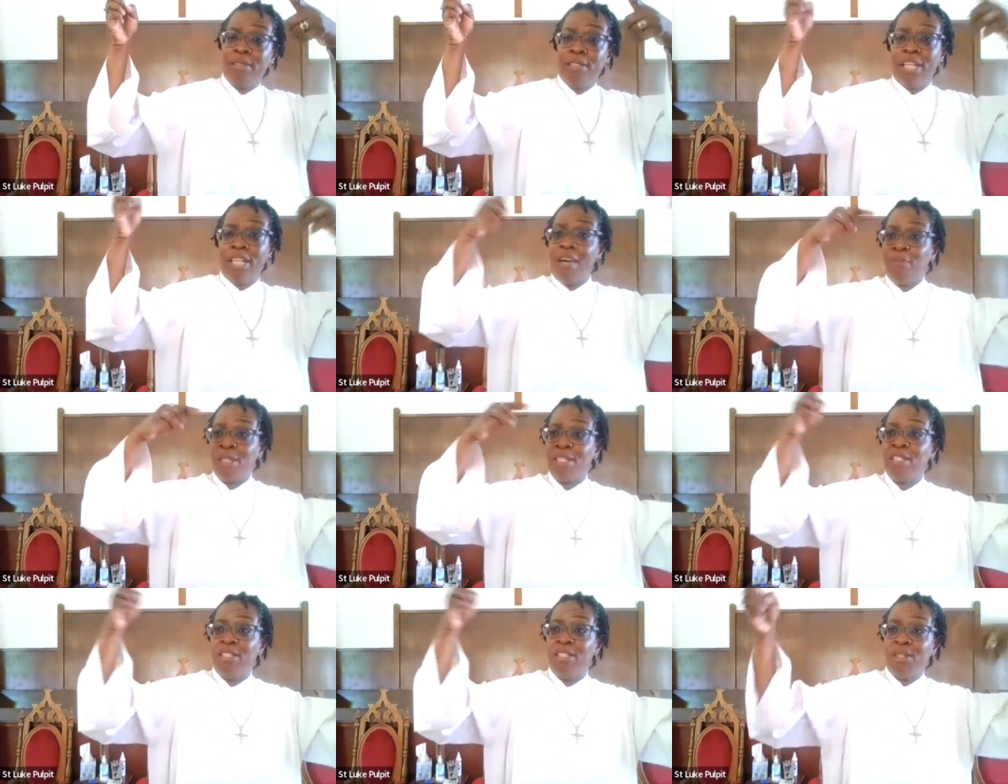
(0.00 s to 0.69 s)
That
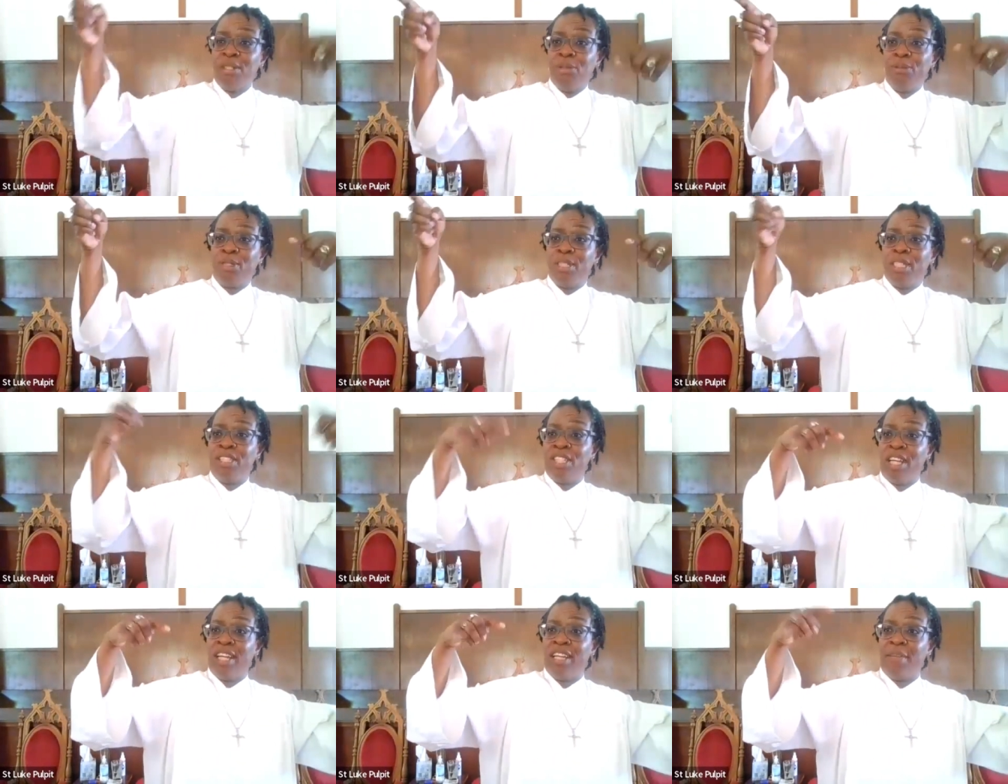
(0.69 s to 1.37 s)
was the news
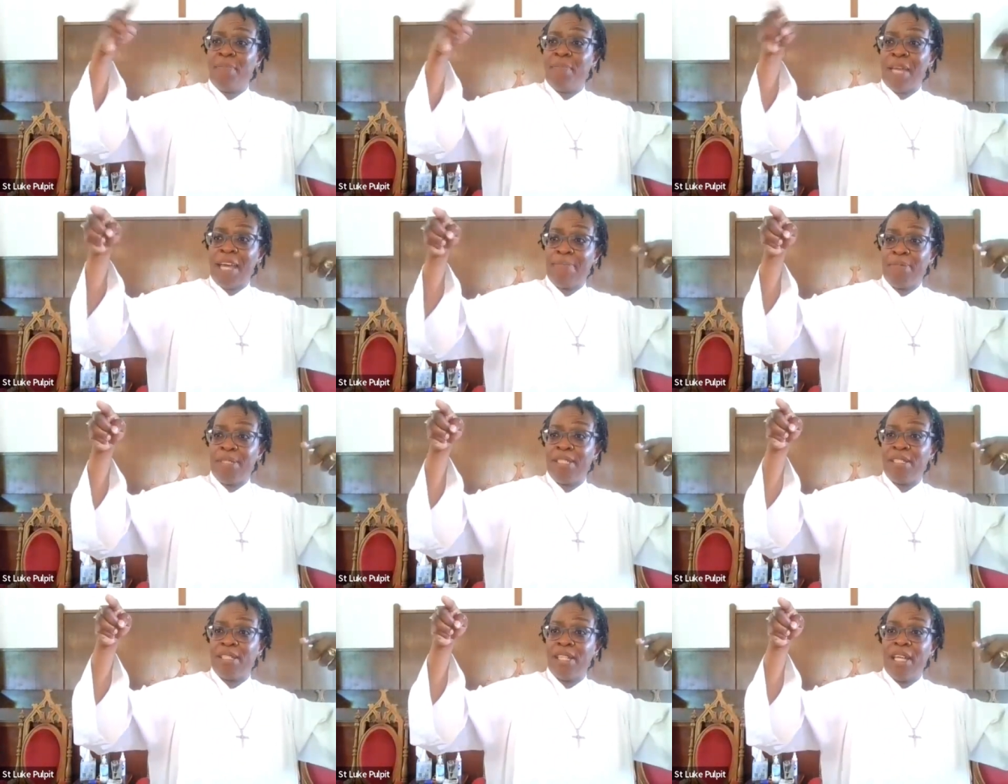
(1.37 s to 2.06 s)
that John the
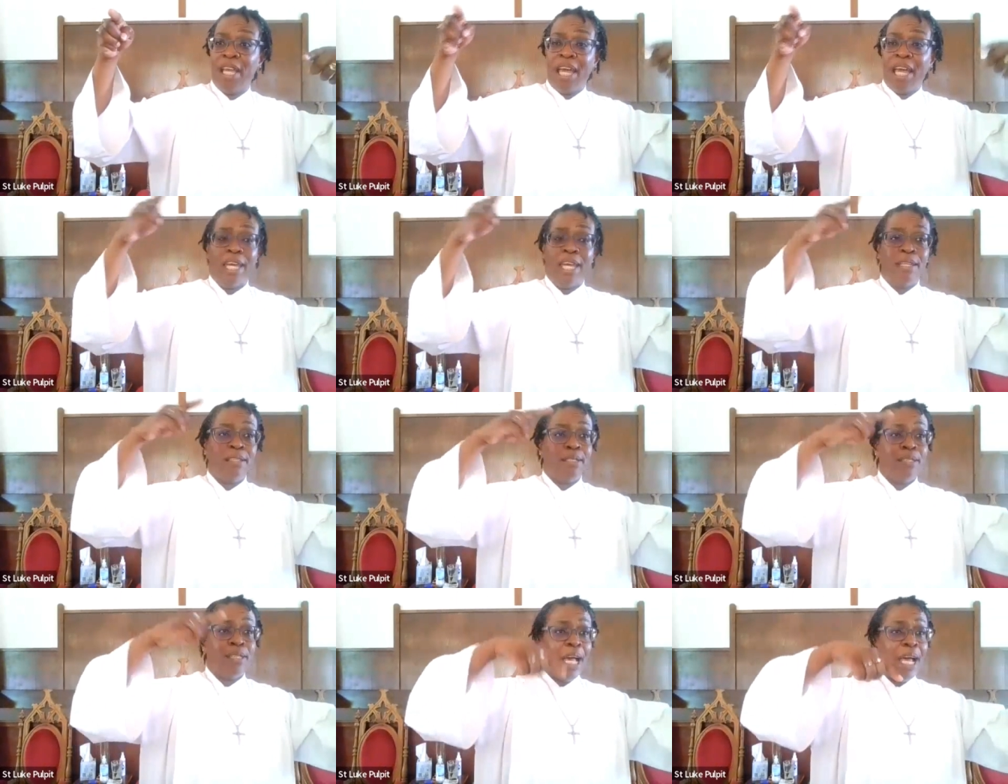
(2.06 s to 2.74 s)
Baptist
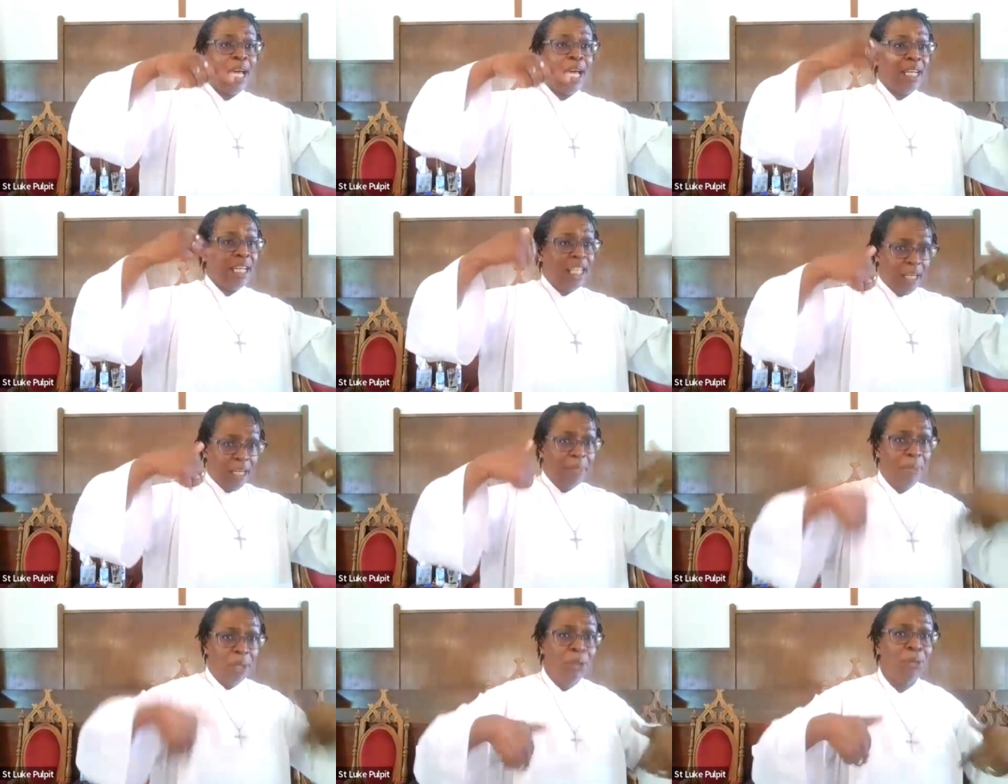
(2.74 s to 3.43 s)
had died and it
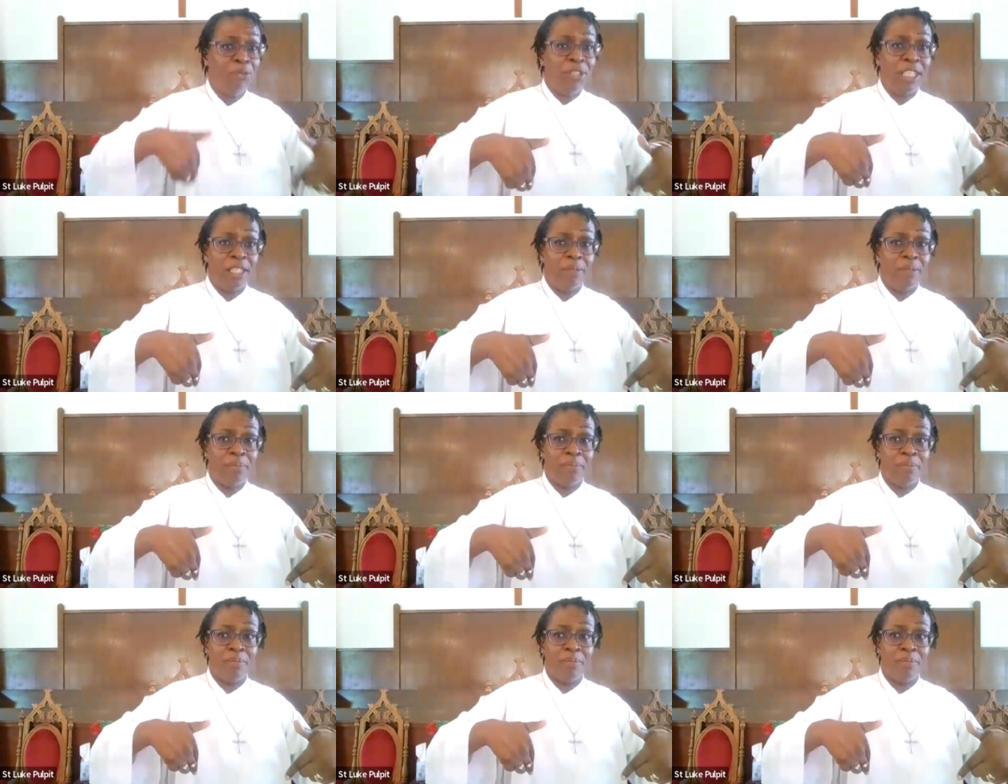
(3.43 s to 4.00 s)
moved him.